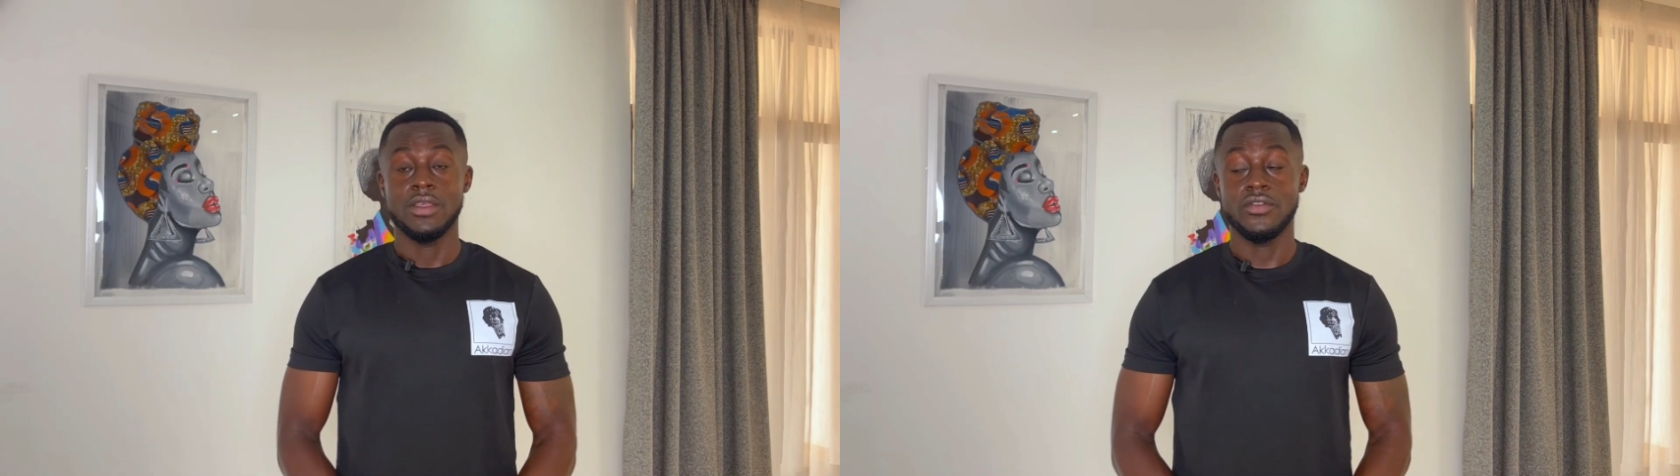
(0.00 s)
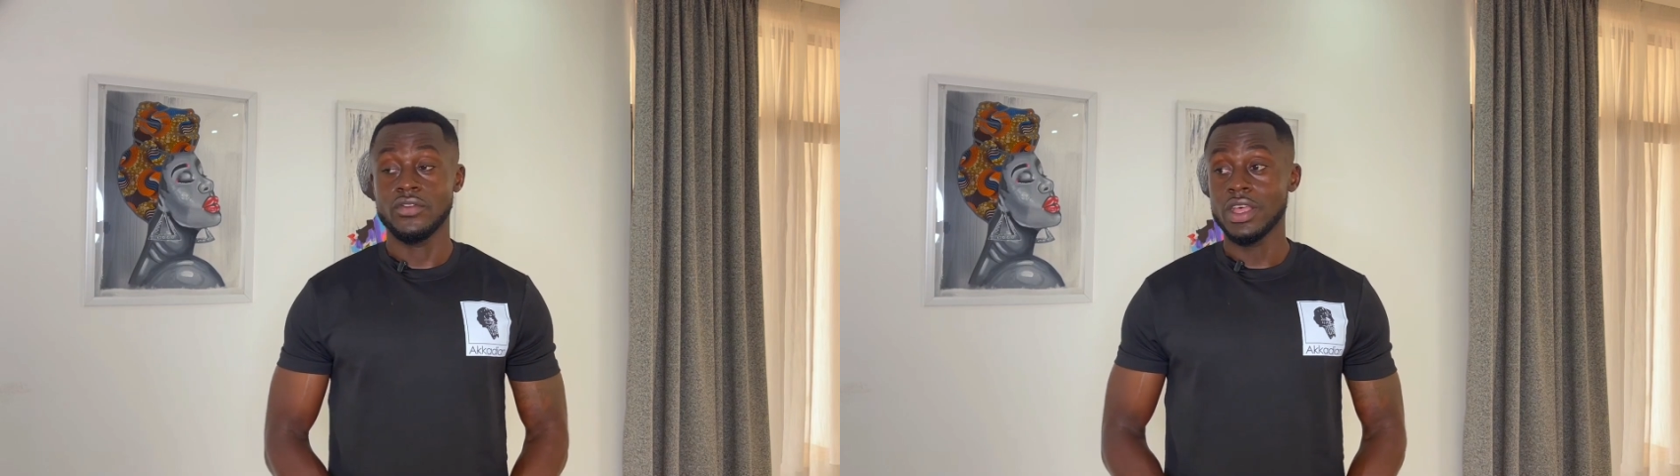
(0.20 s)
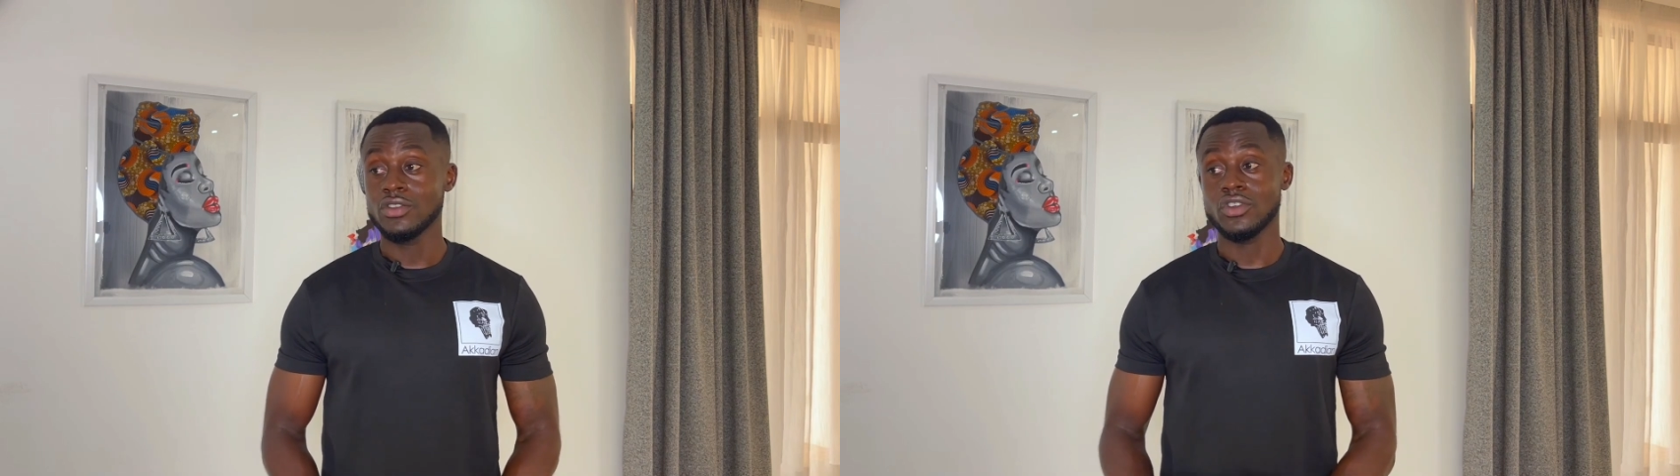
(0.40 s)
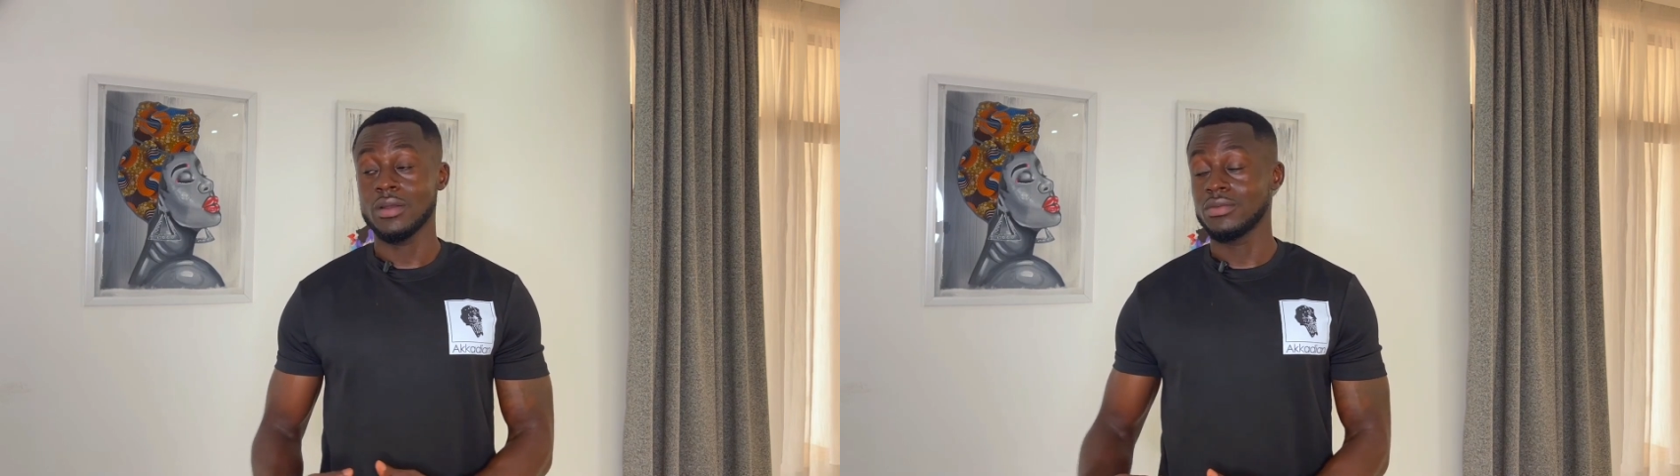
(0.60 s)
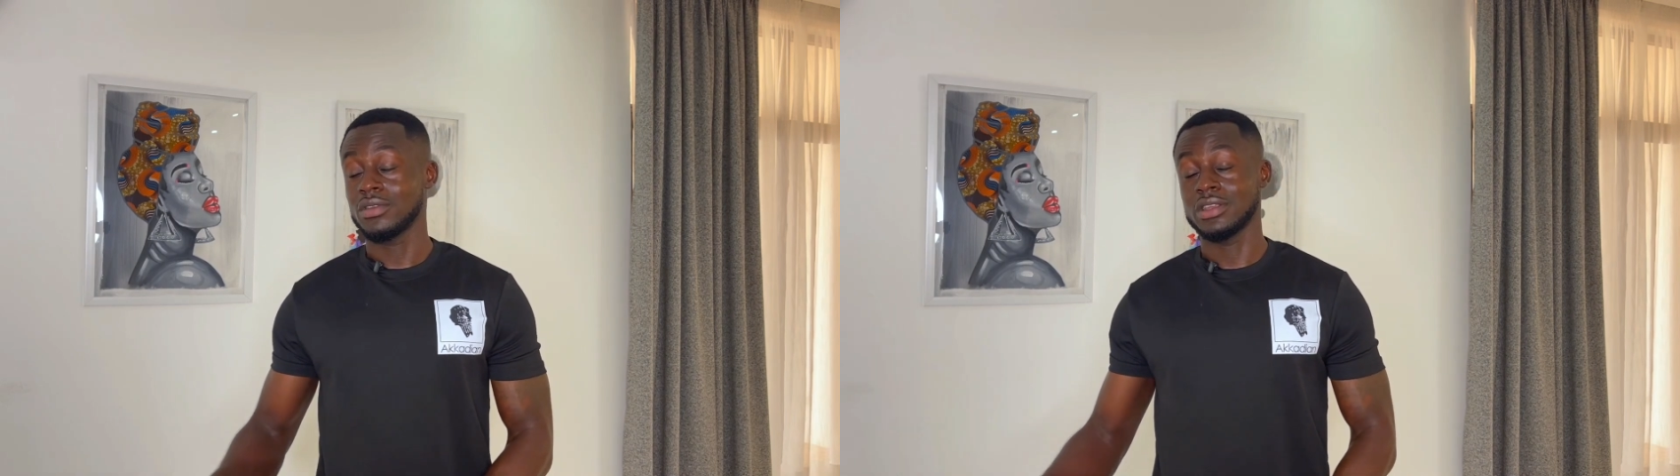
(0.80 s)
If you're not
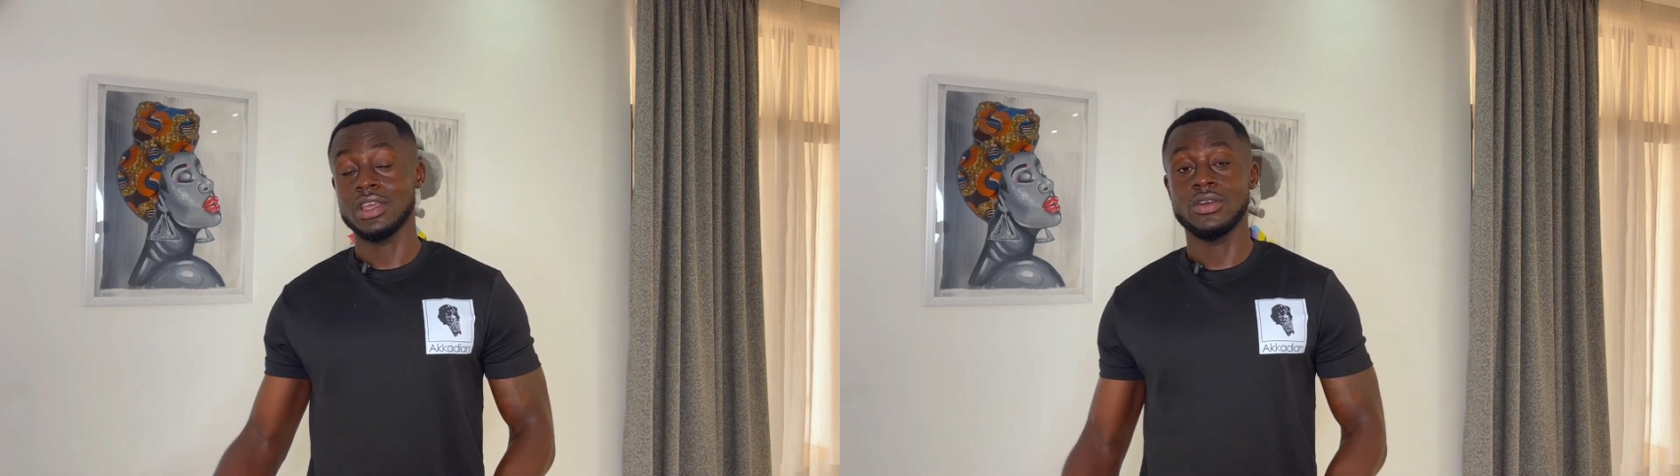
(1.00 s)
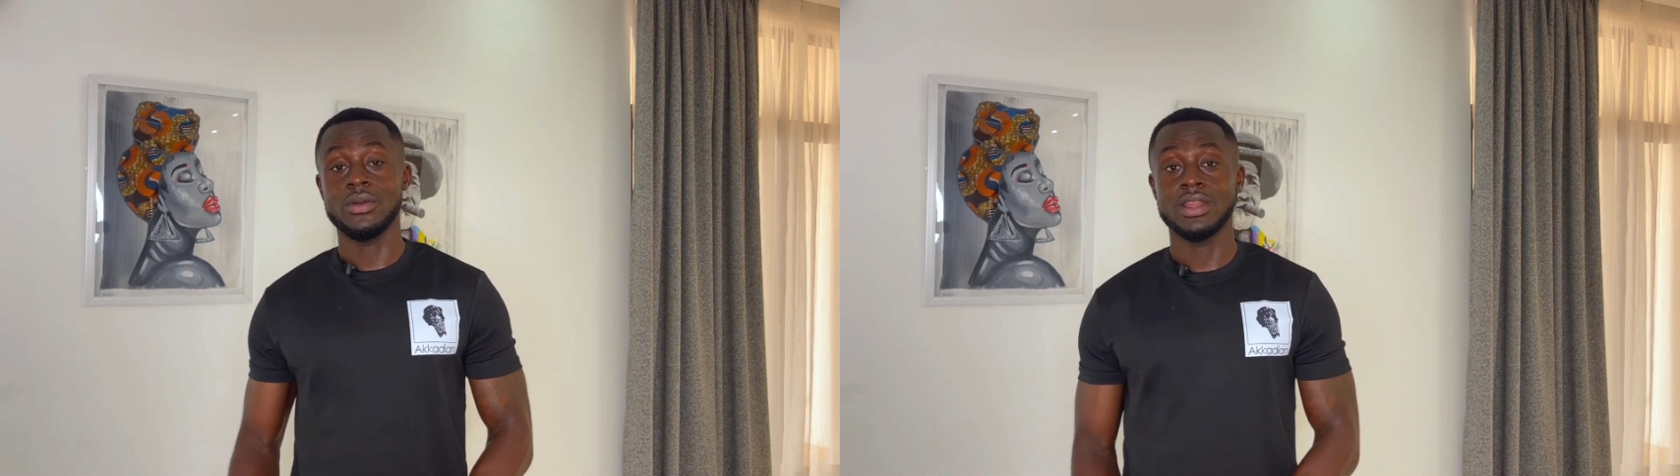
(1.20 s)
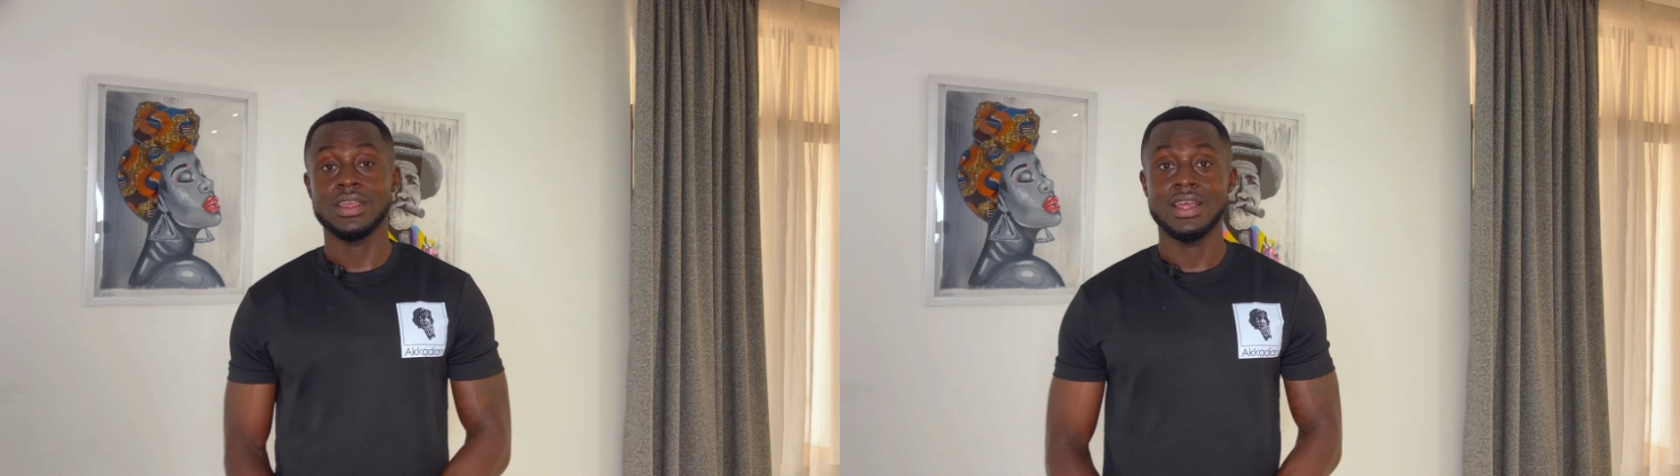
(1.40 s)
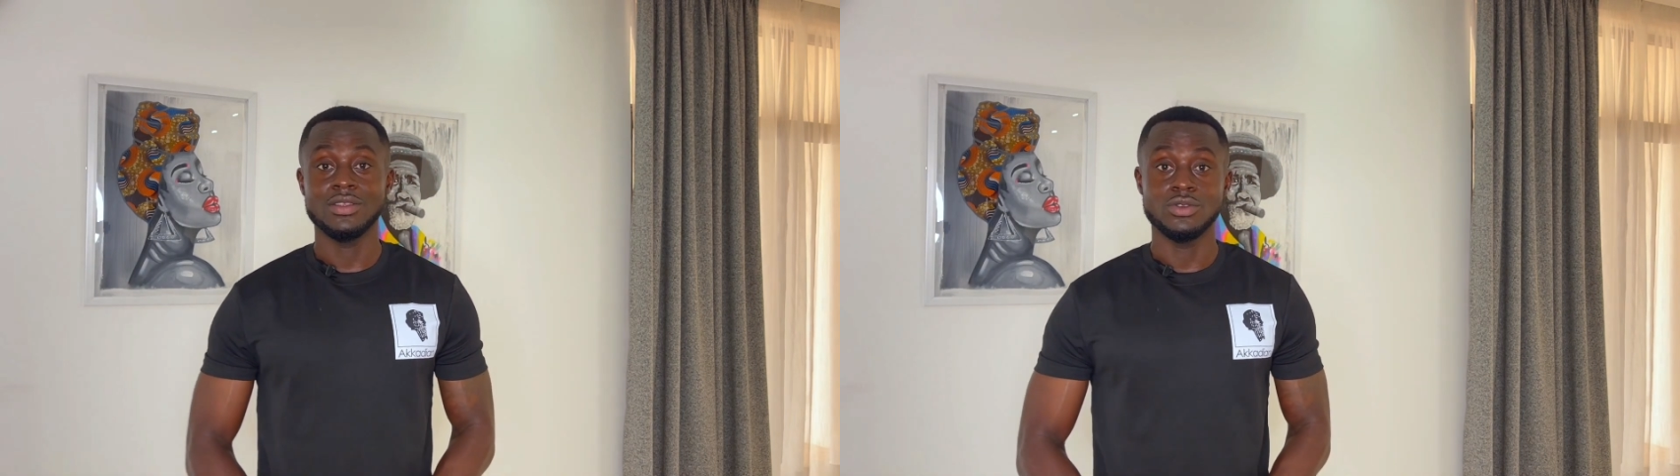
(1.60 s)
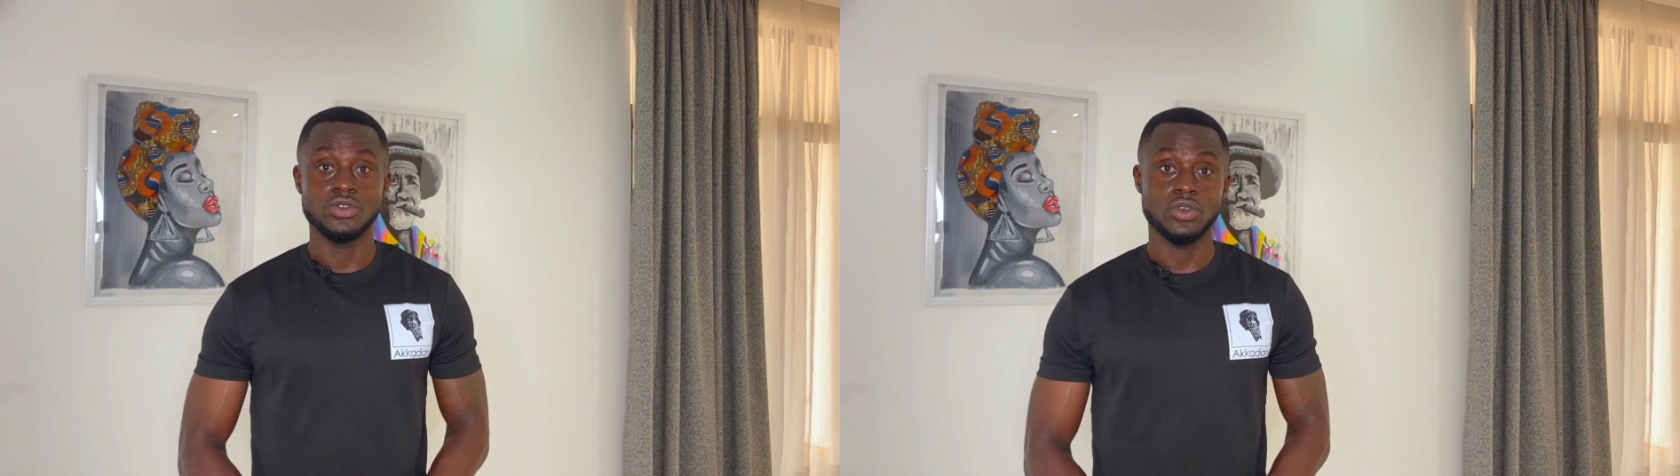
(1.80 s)
subscribed to the channel already,
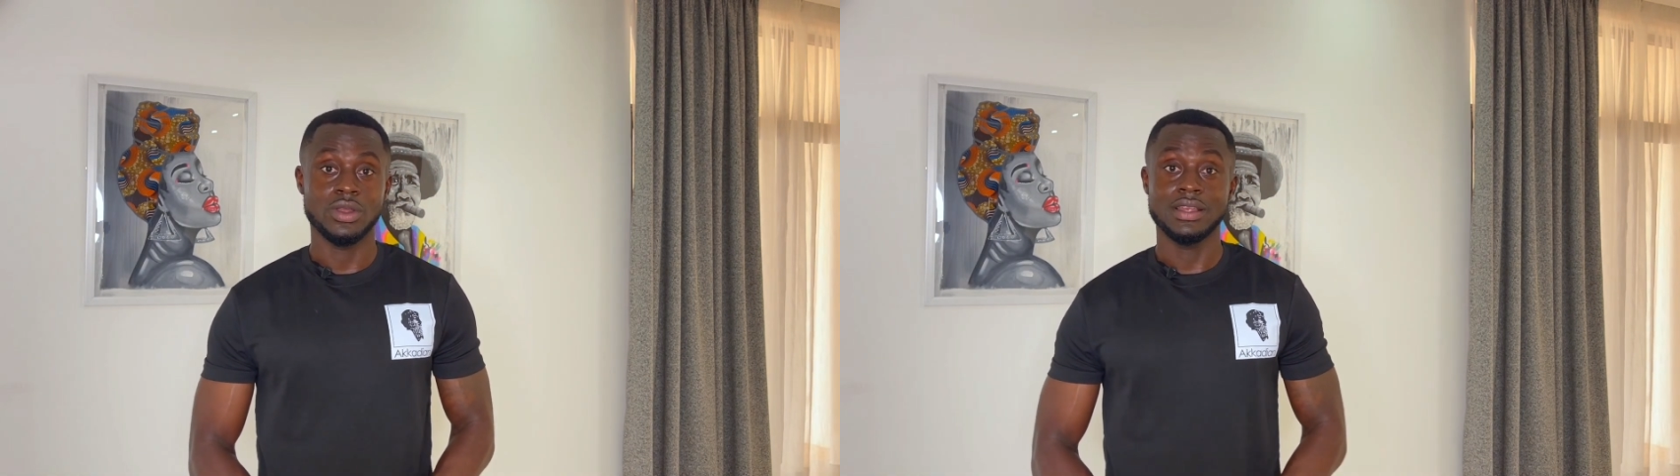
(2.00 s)
kindly do so.